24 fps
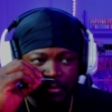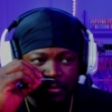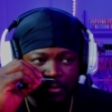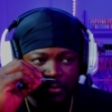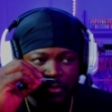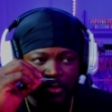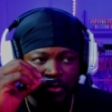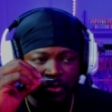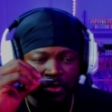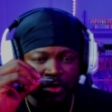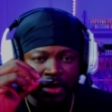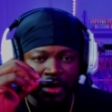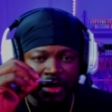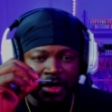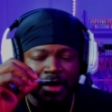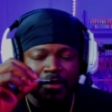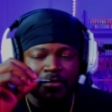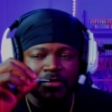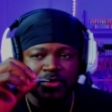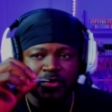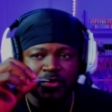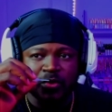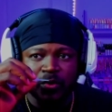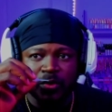Okay, that
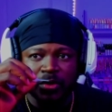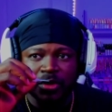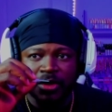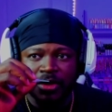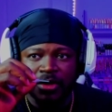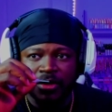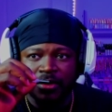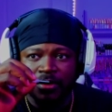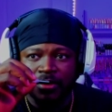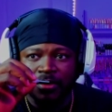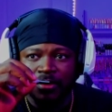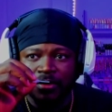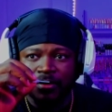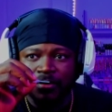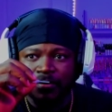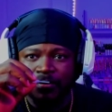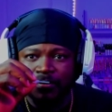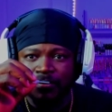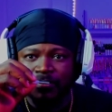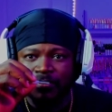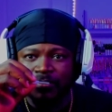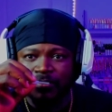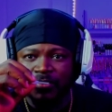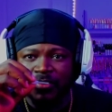one's woodier.
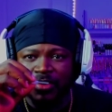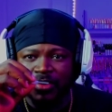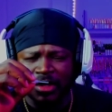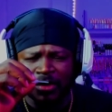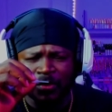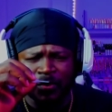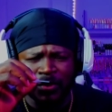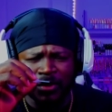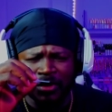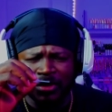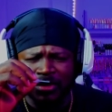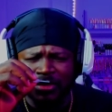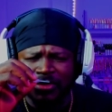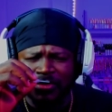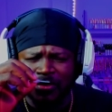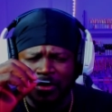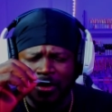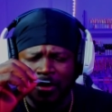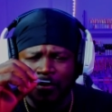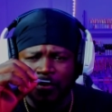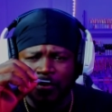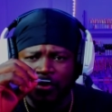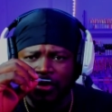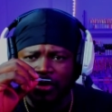Like a really
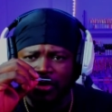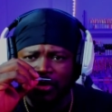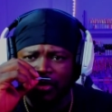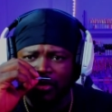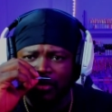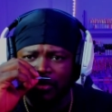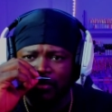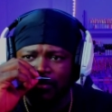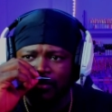sharp woody.